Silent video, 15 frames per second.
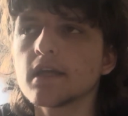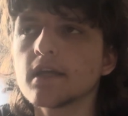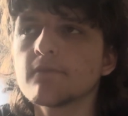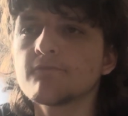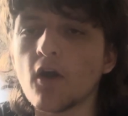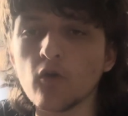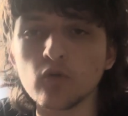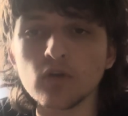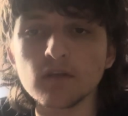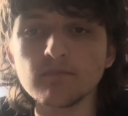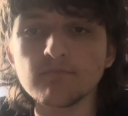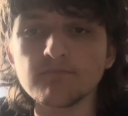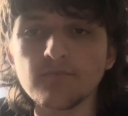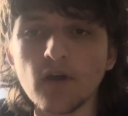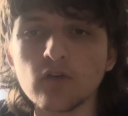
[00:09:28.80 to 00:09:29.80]

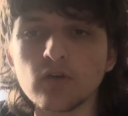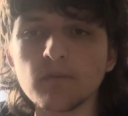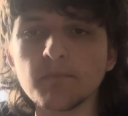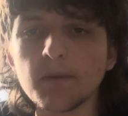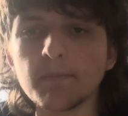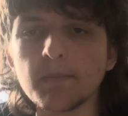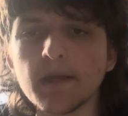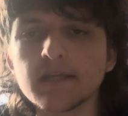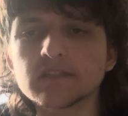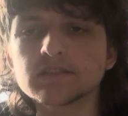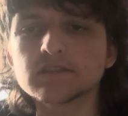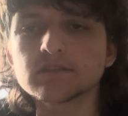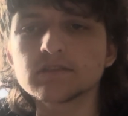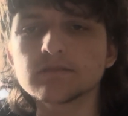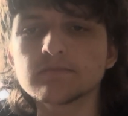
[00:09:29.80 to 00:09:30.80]
Falcon
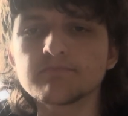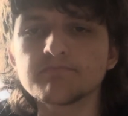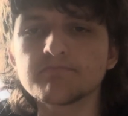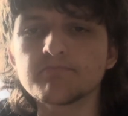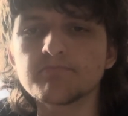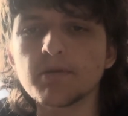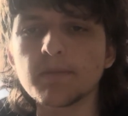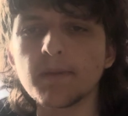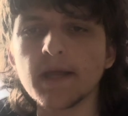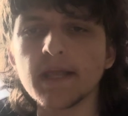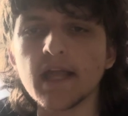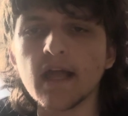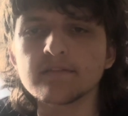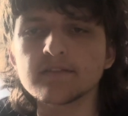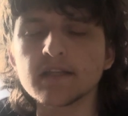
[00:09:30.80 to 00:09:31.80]
by
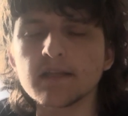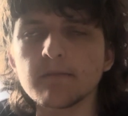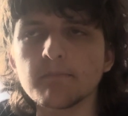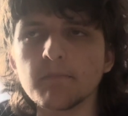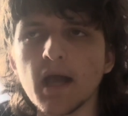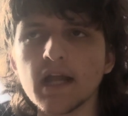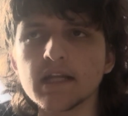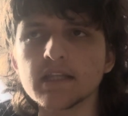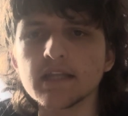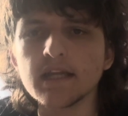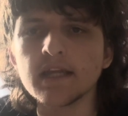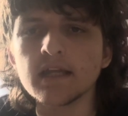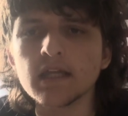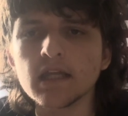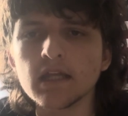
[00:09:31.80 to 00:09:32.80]
Anthony
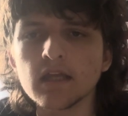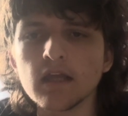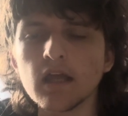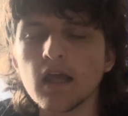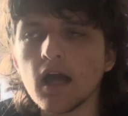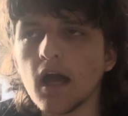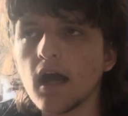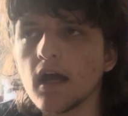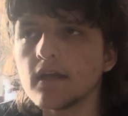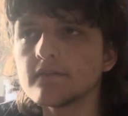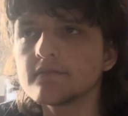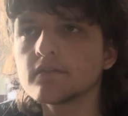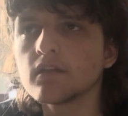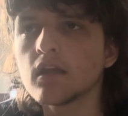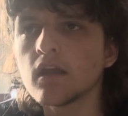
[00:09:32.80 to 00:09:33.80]
Mackie, and
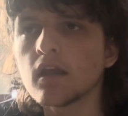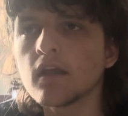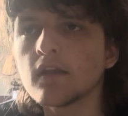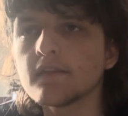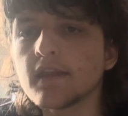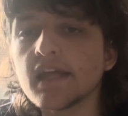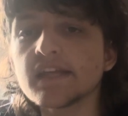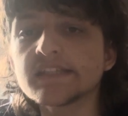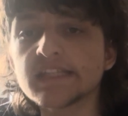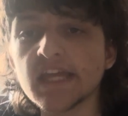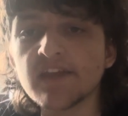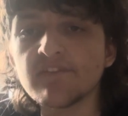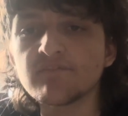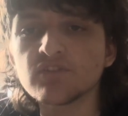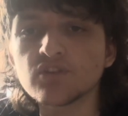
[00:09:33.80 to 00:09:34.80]
they
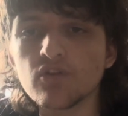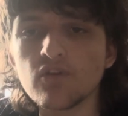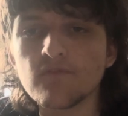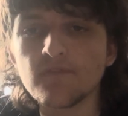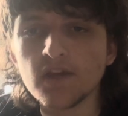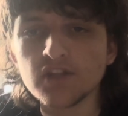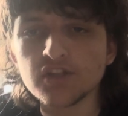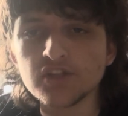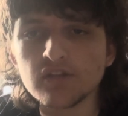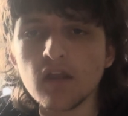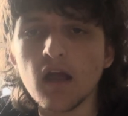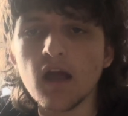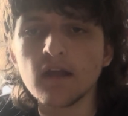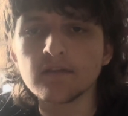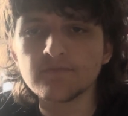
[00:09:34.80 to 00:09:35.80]
save the two Vision
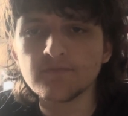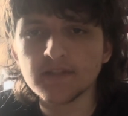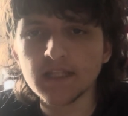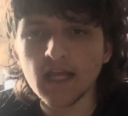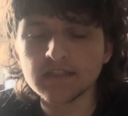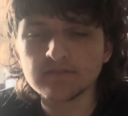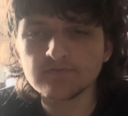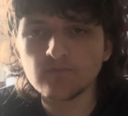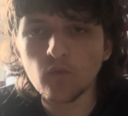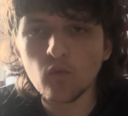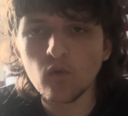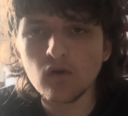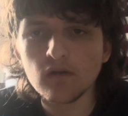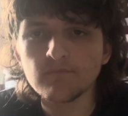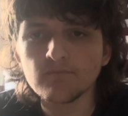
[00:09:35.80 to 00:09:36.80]
and Fantastic
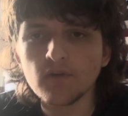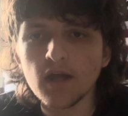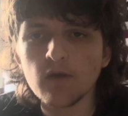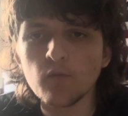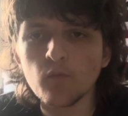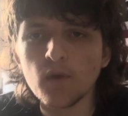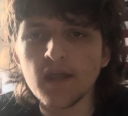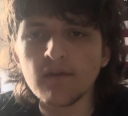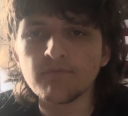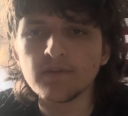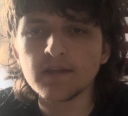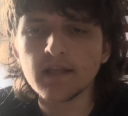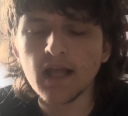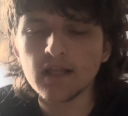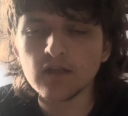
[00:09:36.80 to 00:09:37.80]
Four and wait
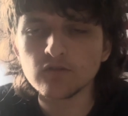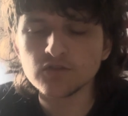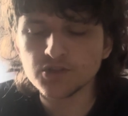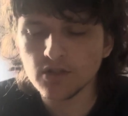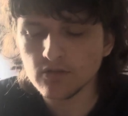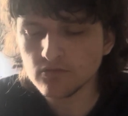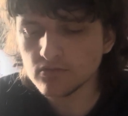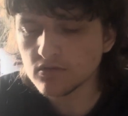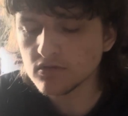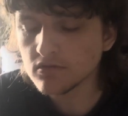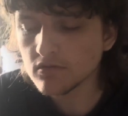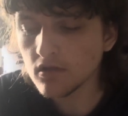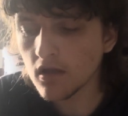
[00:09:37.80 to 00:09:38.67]
for Thanos children,